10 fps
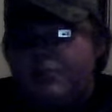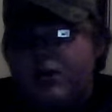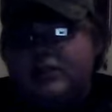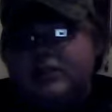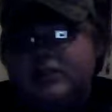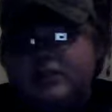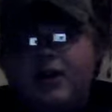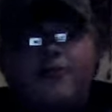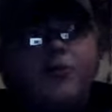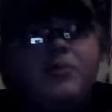a Project
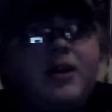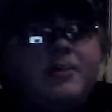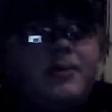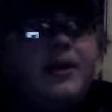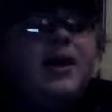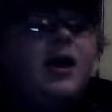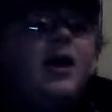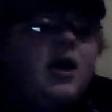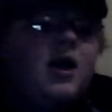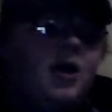Salvo maybe,
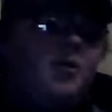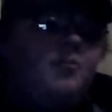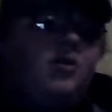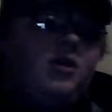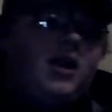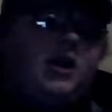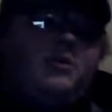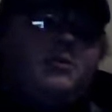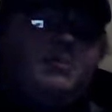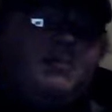but right
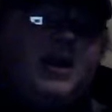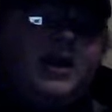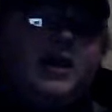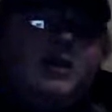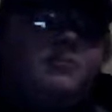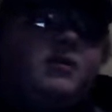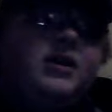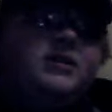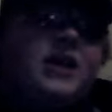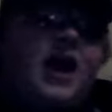now I'm debating it
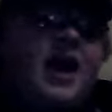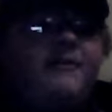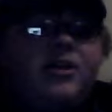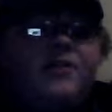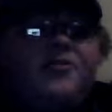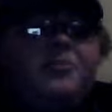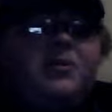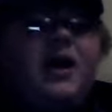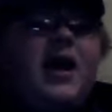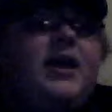because I have an Alpha
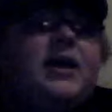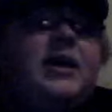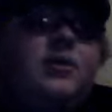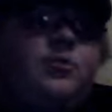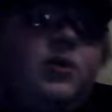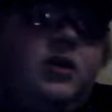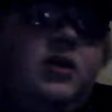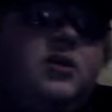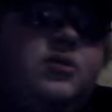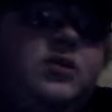Black, and
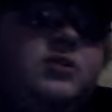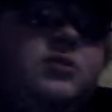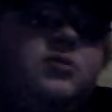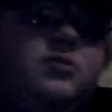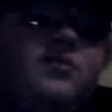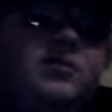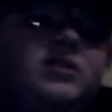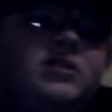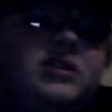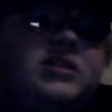really the only two
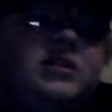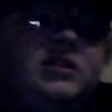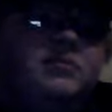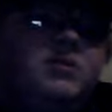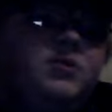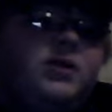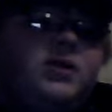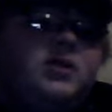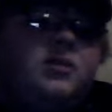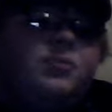differences I see
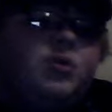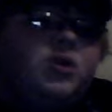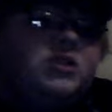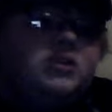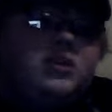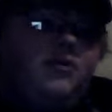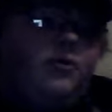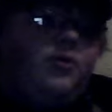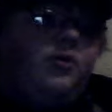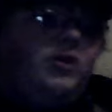between the Project
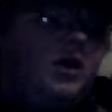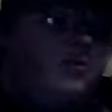Salvo and